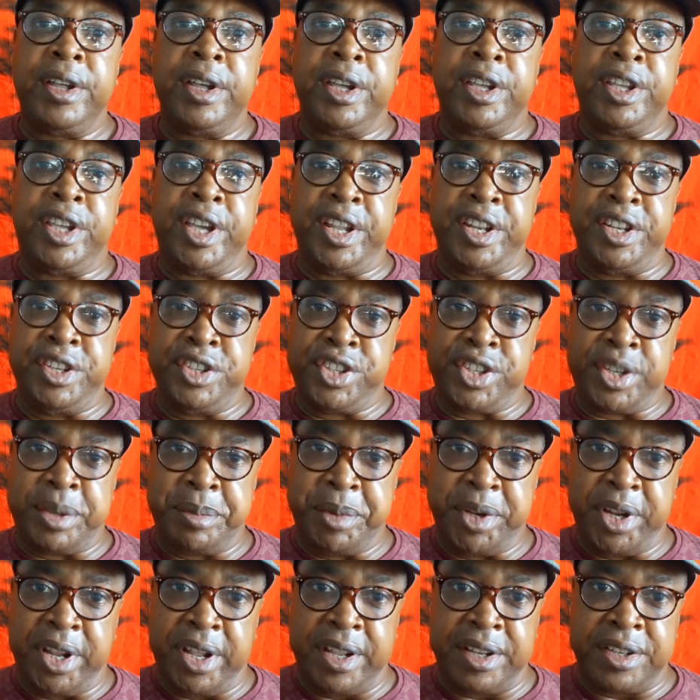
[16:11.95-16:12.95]
Getting some of
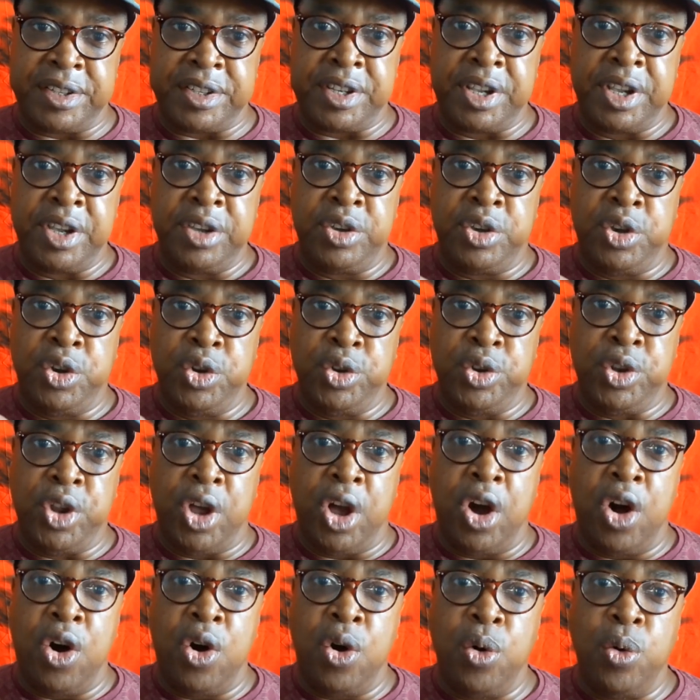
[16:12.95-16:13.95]
that good
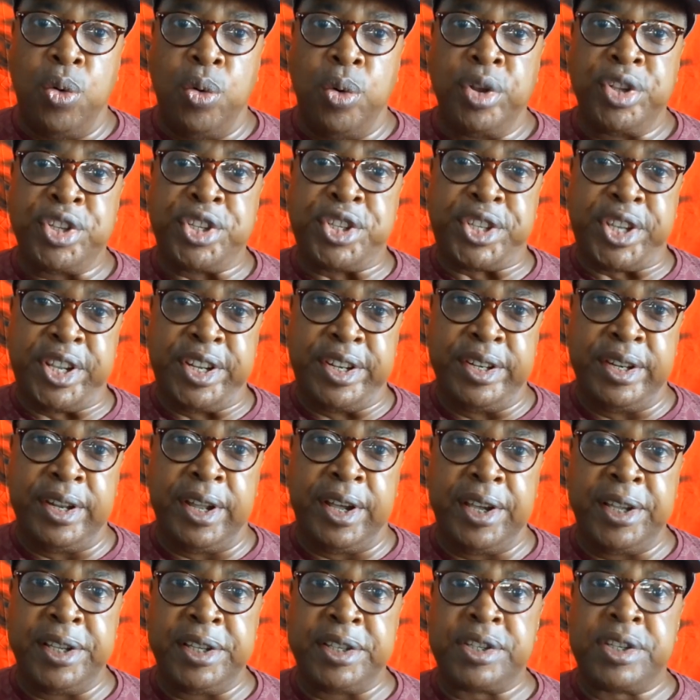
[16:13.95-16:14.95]
old
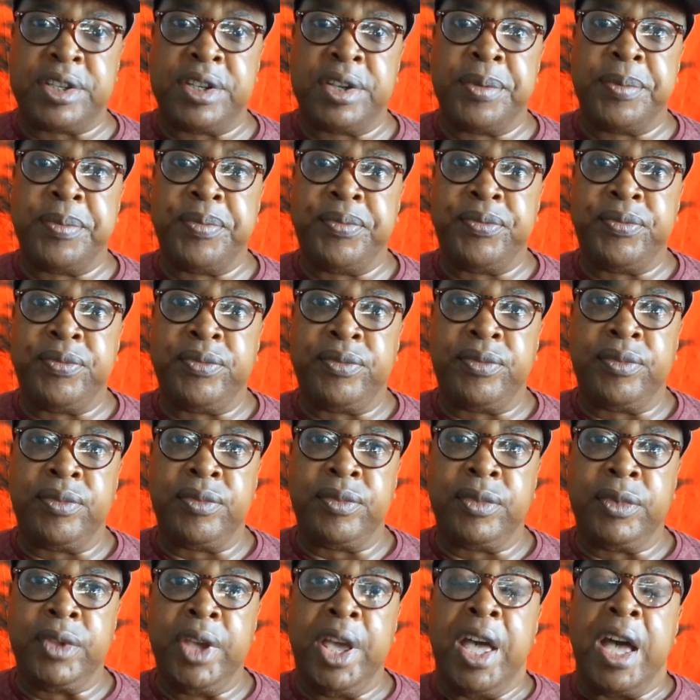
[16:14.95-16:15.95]
sunlight,
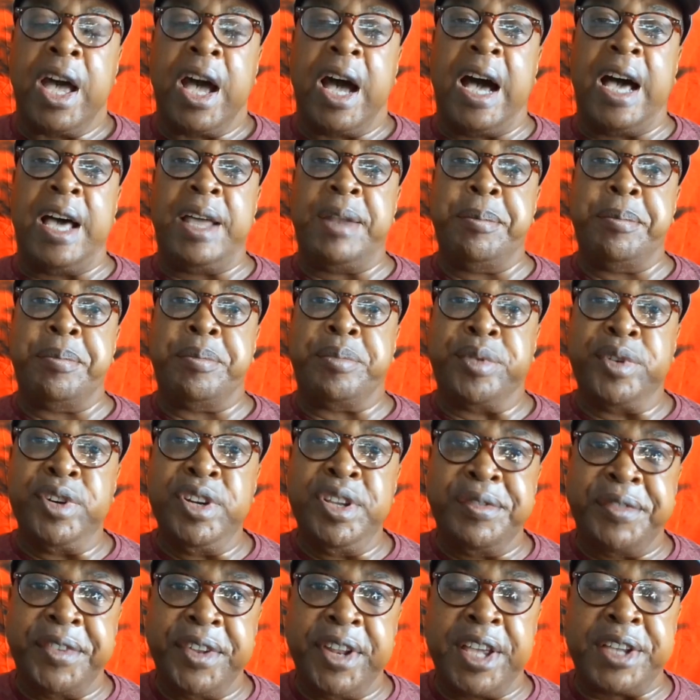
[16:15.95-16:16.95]
and
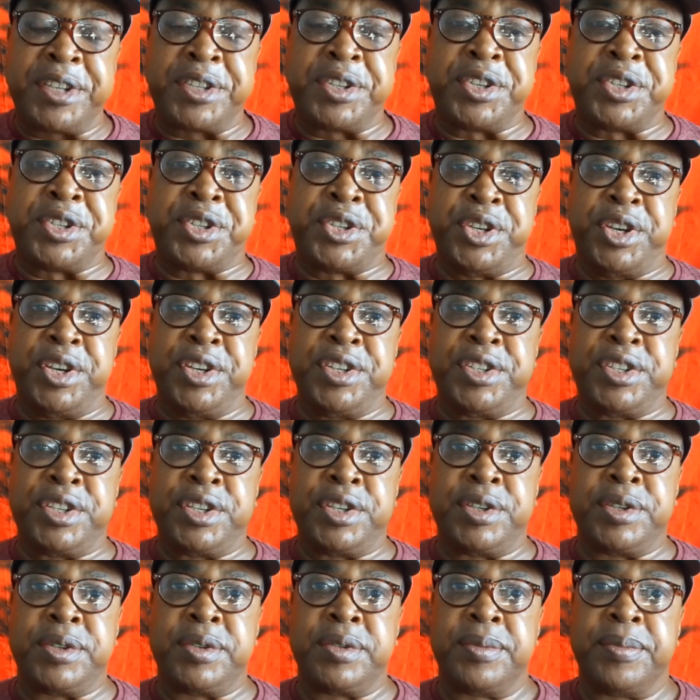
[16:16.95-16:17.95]
breathing
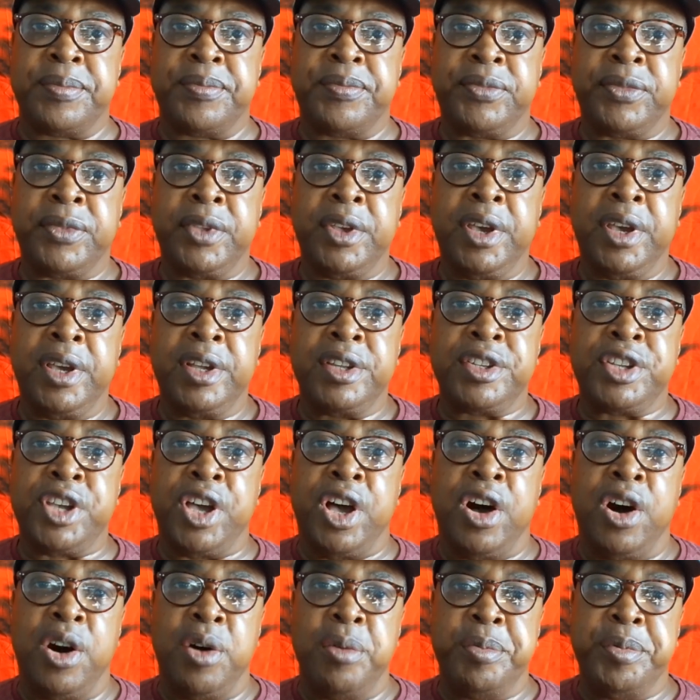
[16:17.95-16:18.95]
exercises to
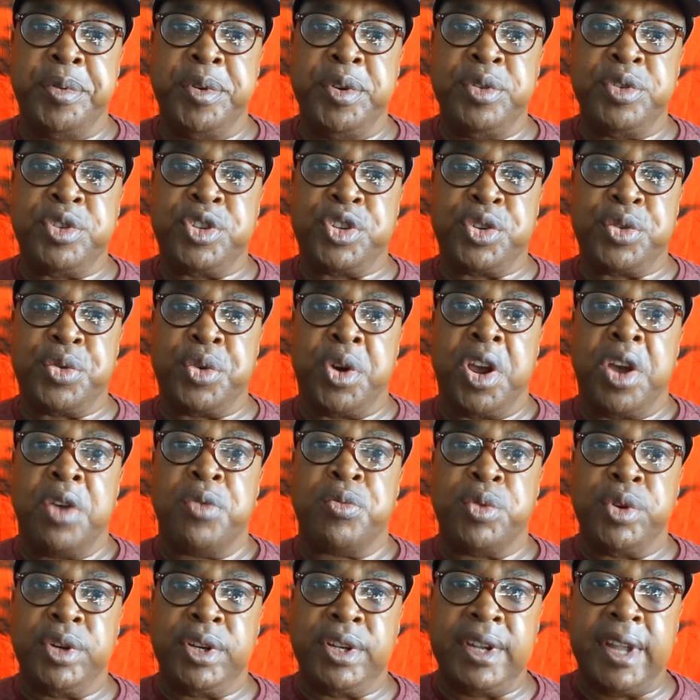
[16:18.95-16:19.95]
help you to
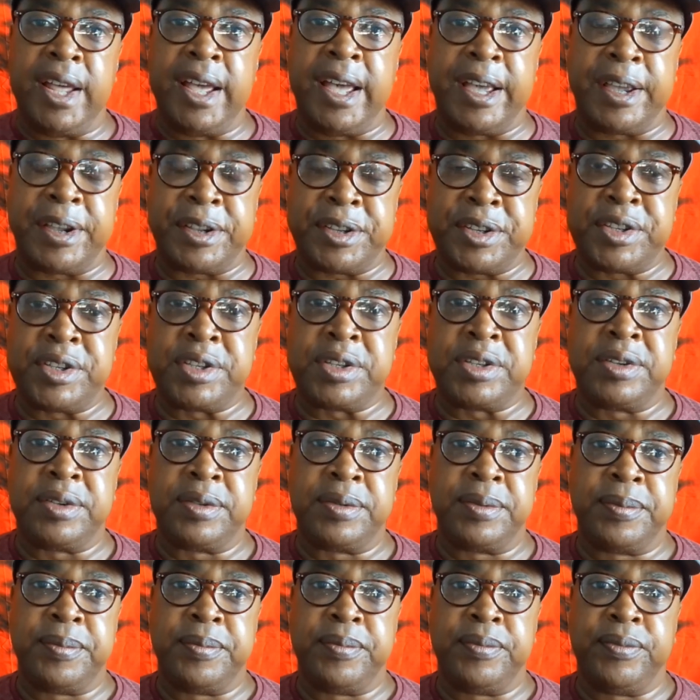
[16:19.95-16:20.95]
relax.
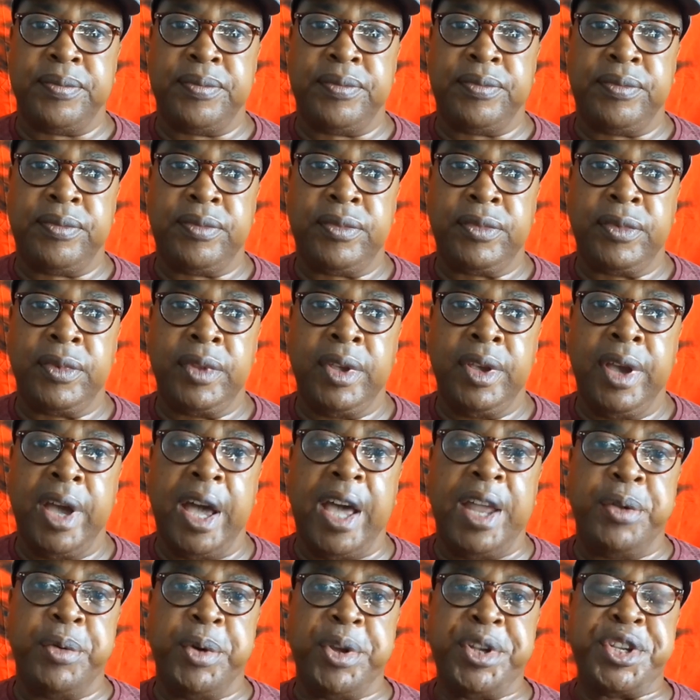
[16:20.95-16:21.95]

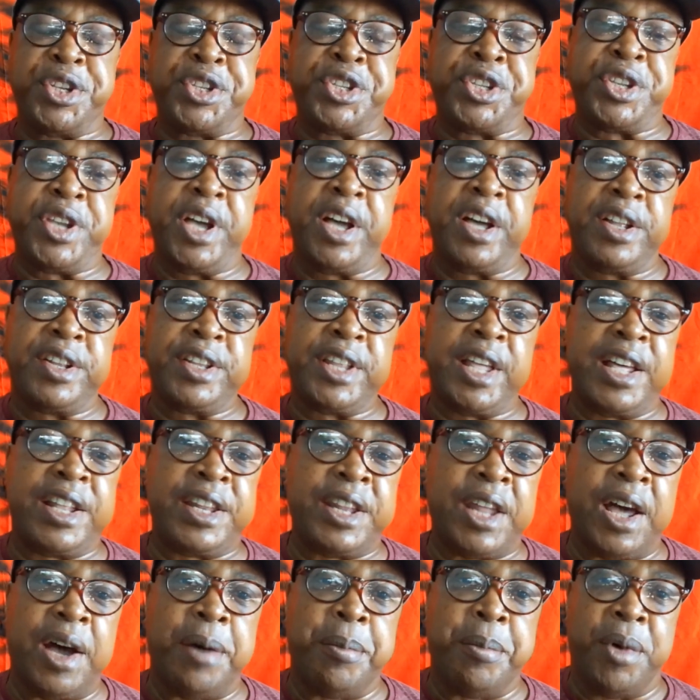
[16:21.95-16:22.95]
Anyway, this is Eldad
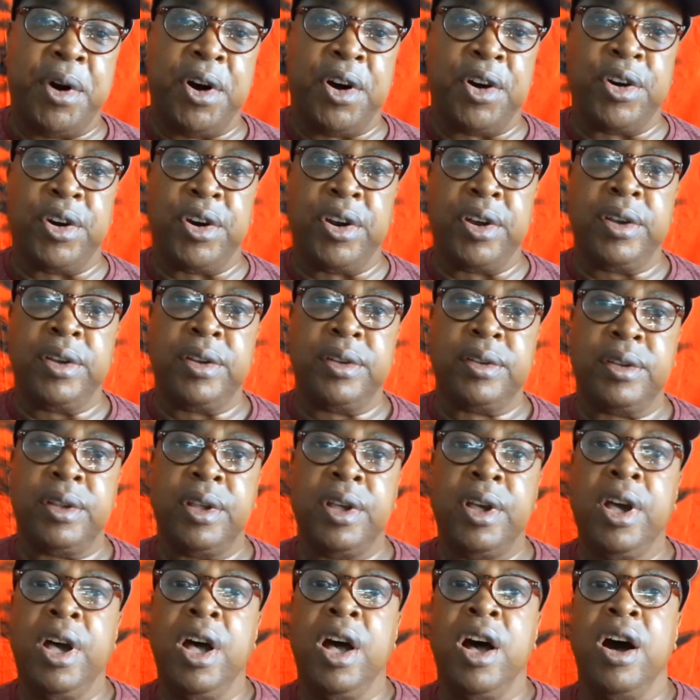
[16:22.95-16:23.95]
Amara,
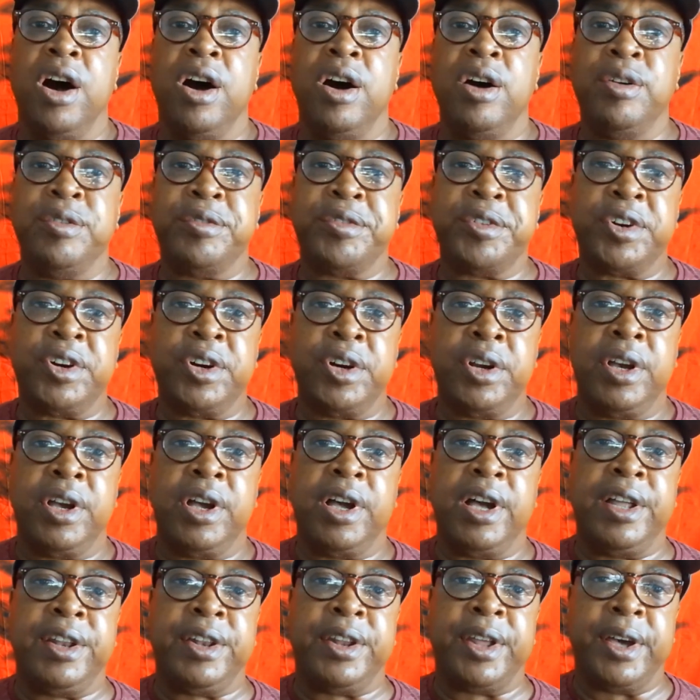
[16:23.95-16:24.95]
over
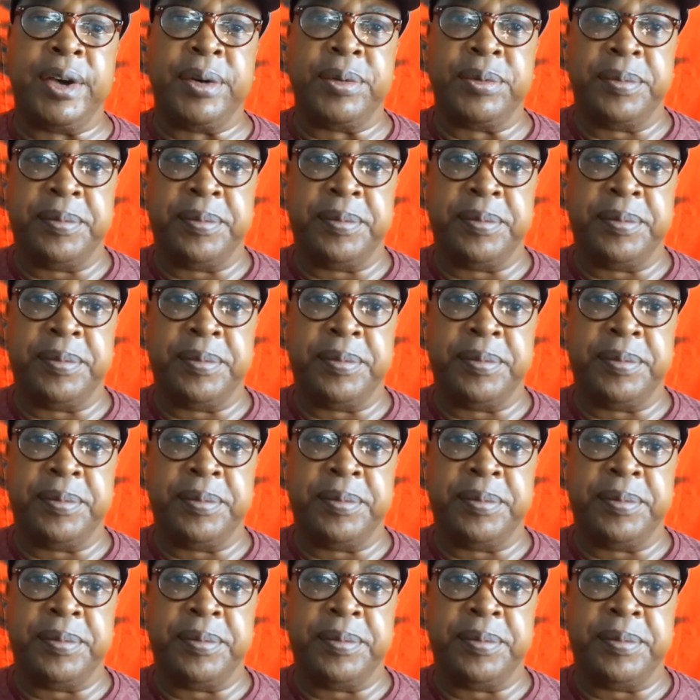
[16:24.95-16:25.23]
and out.